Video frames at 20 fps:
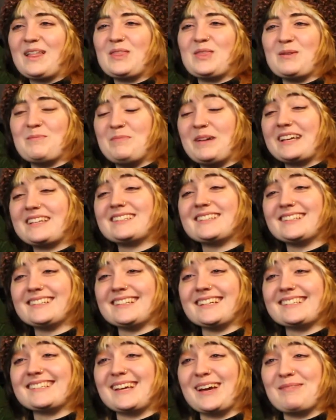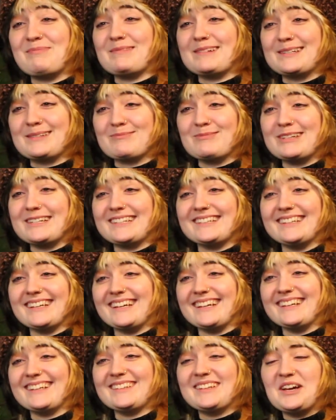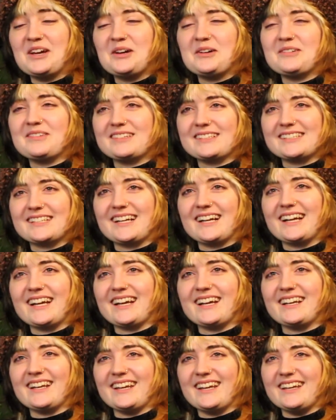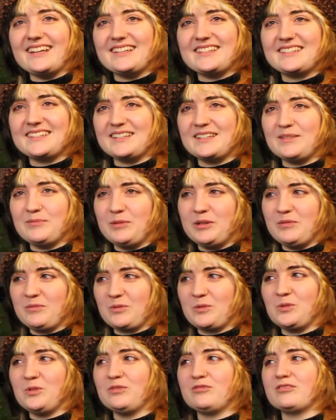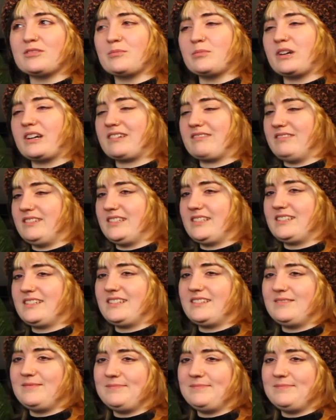The best thing that's happened to me today was that I had a cinnamon roll for breakfast.